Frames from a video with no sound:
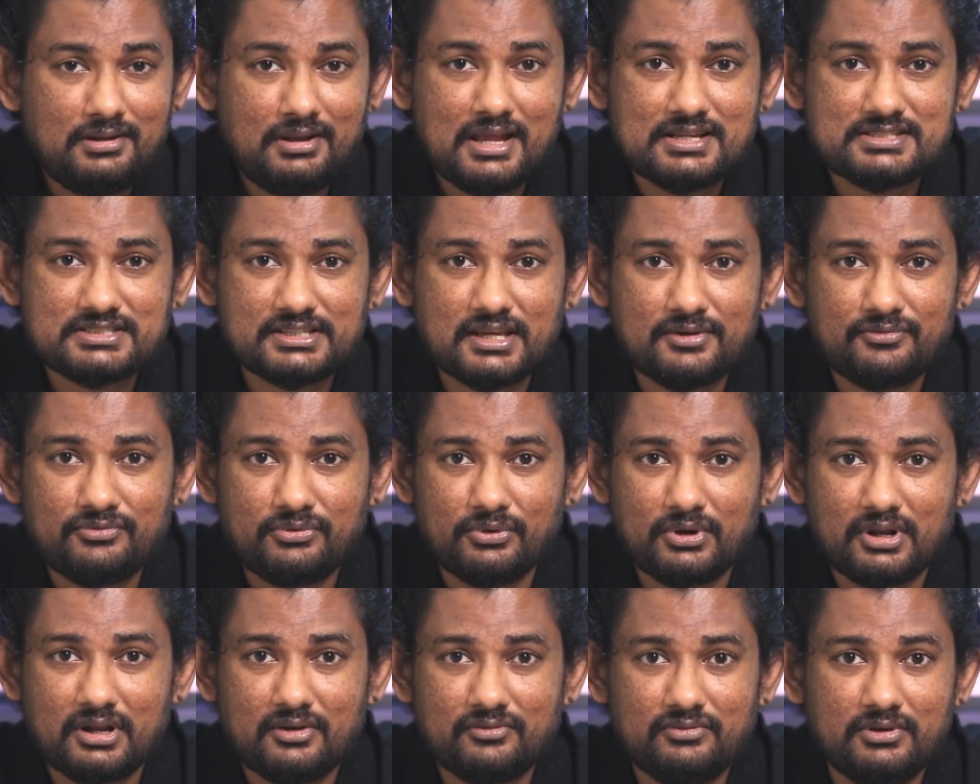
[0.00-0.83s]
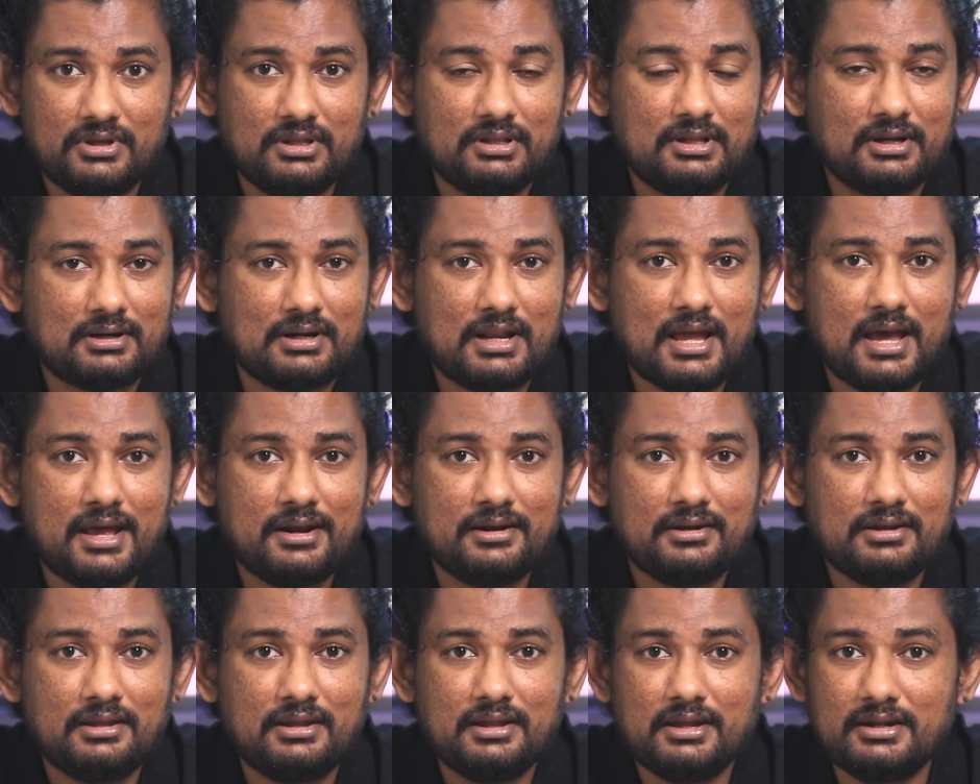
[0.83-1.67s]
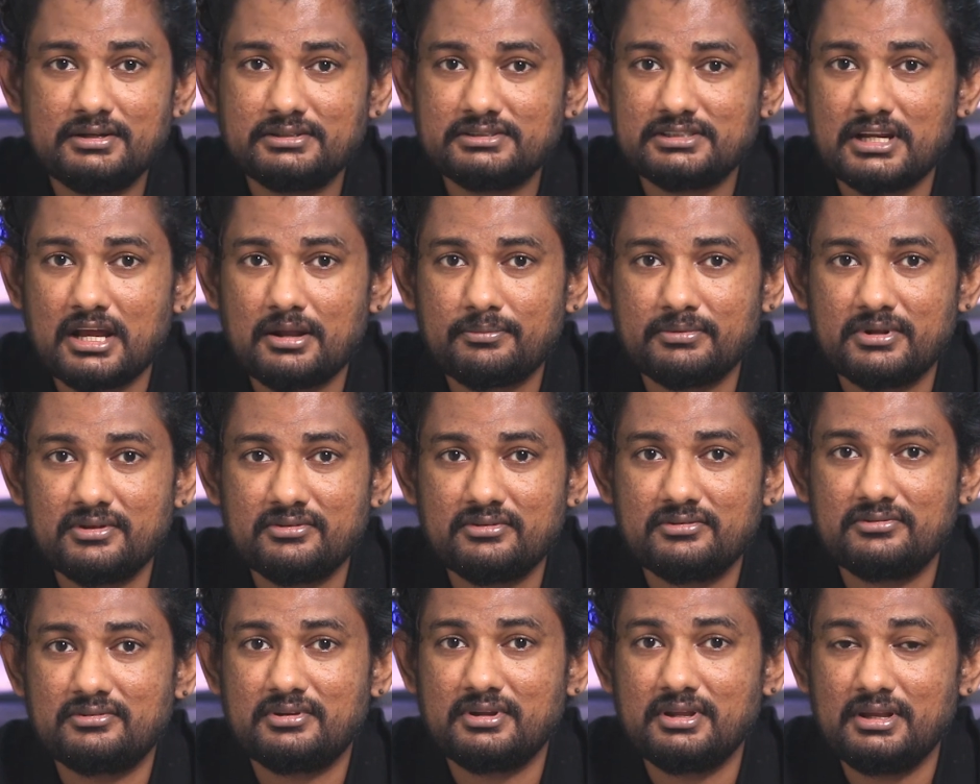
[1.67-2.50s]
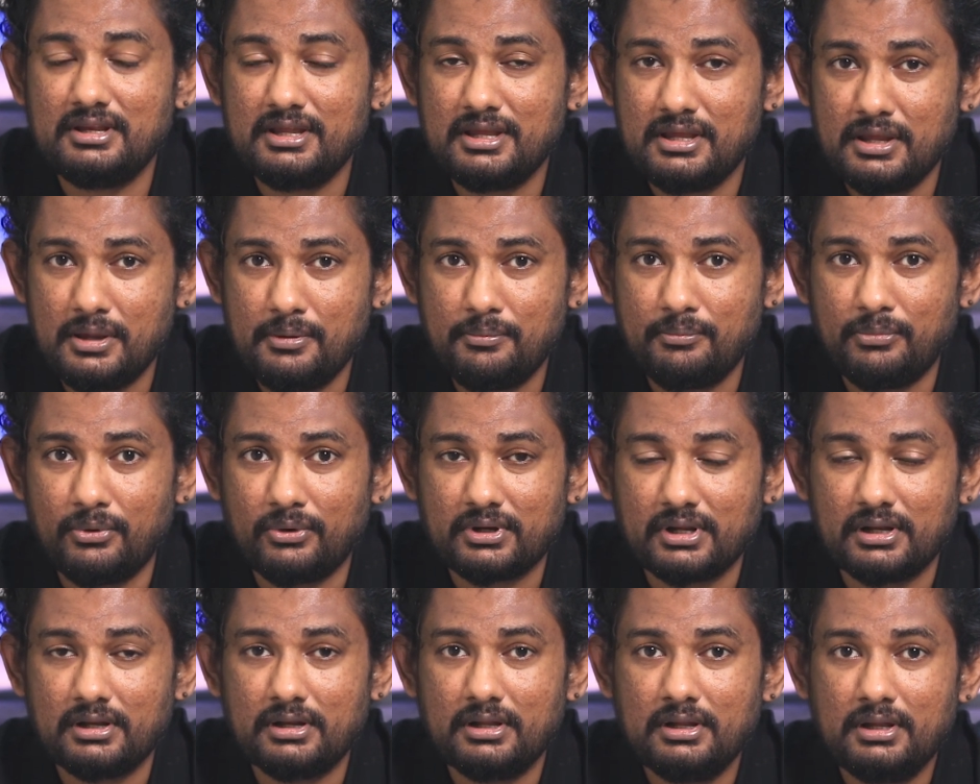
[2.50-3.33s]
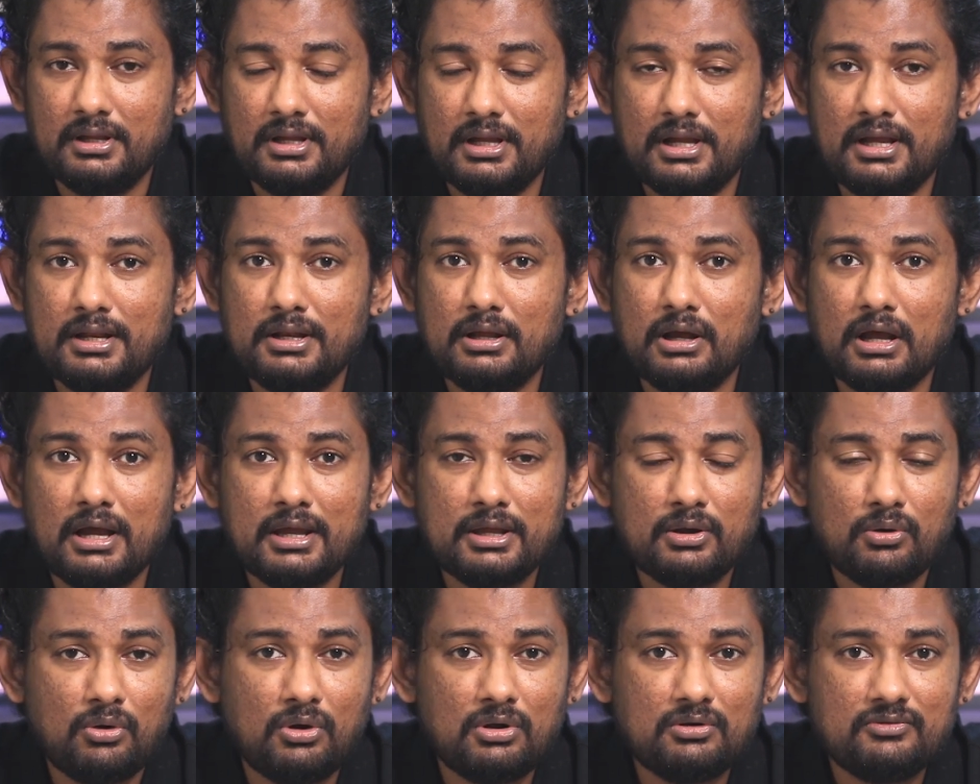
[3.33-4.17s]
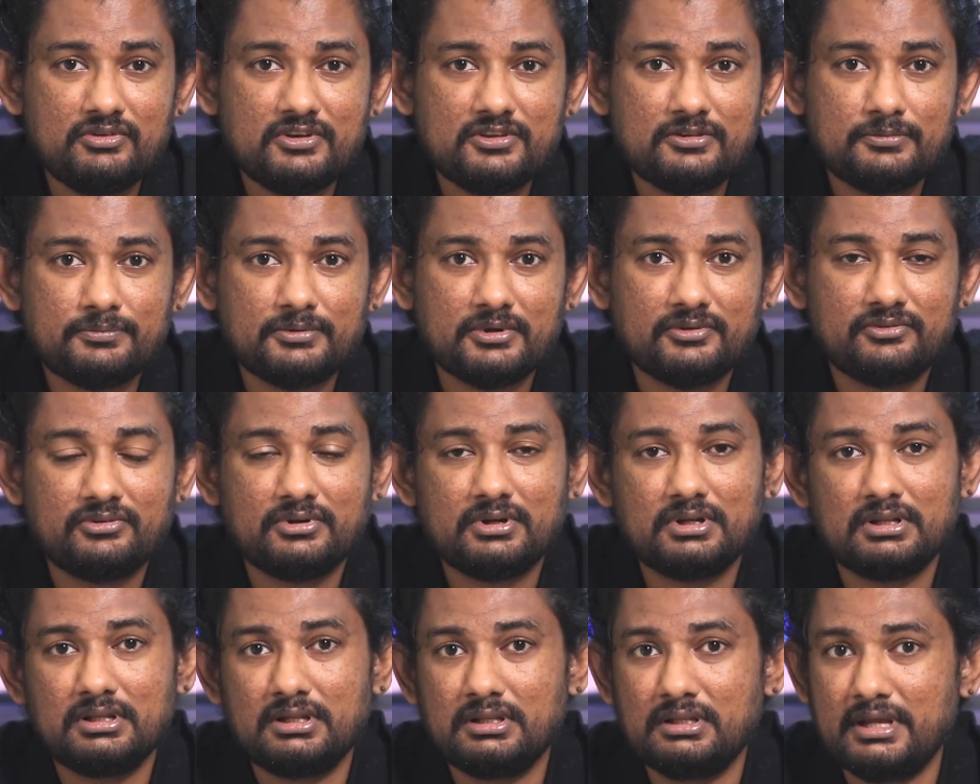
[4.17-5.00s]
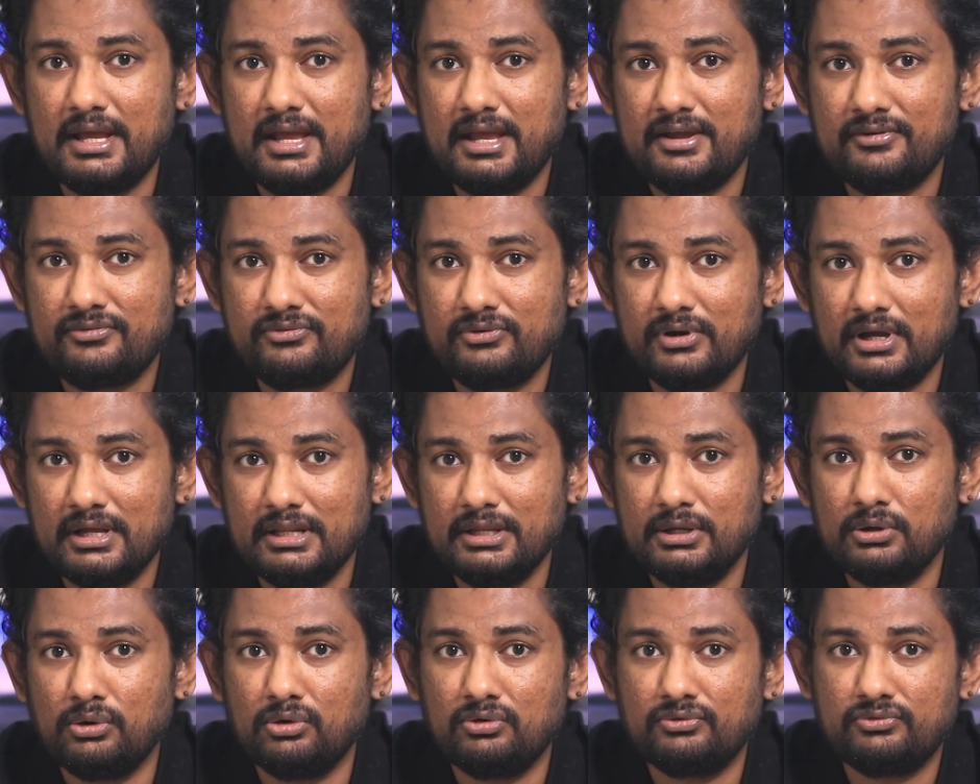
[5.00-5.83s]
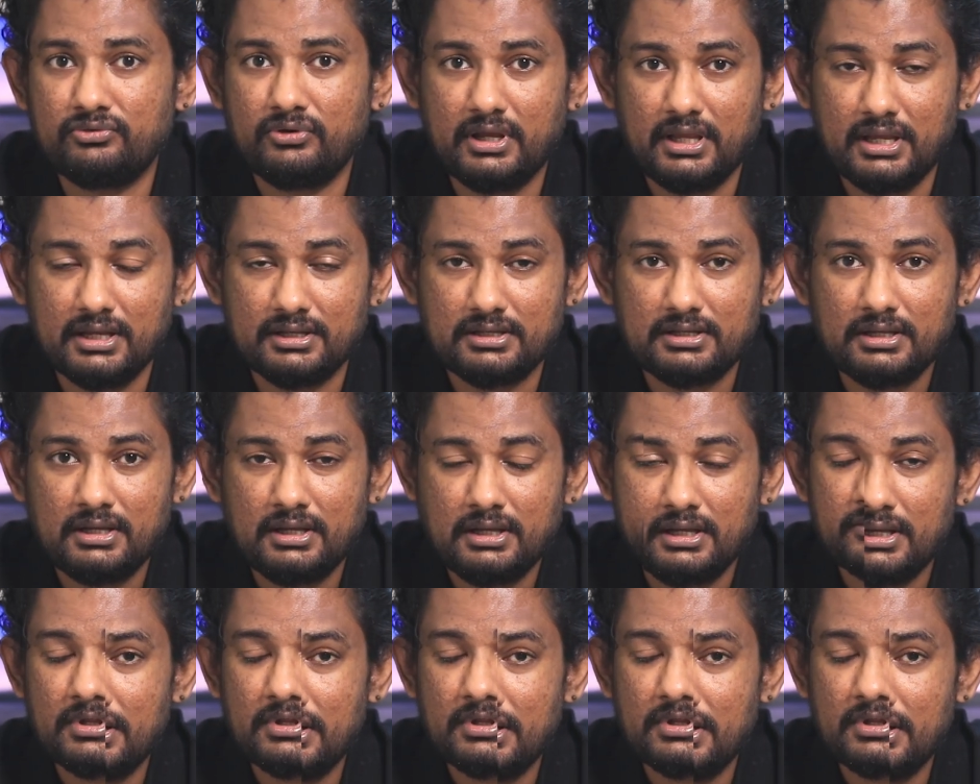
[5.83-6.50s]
landscape photography, the clarity and sharpness is really important, and I always prefer the f-value of 8.